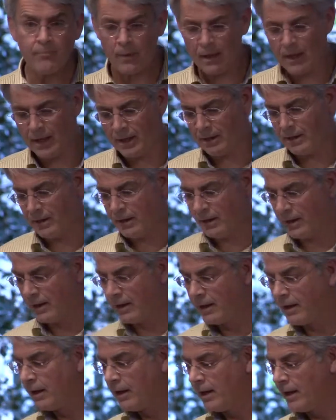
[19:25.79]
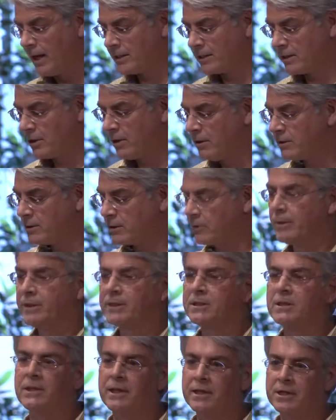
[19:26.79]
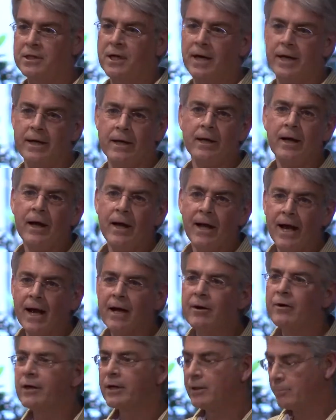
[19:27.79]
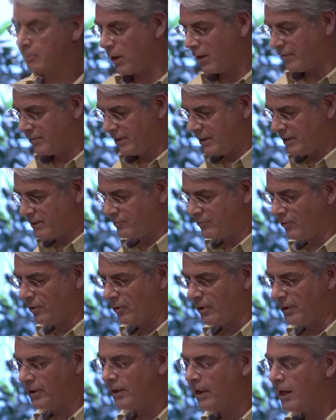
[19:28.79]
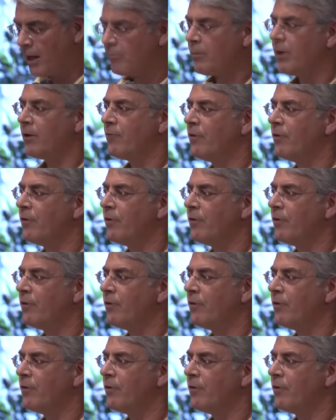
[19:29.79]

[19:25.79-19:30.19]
And as a consequence in China, aggregate poverty has fallen, but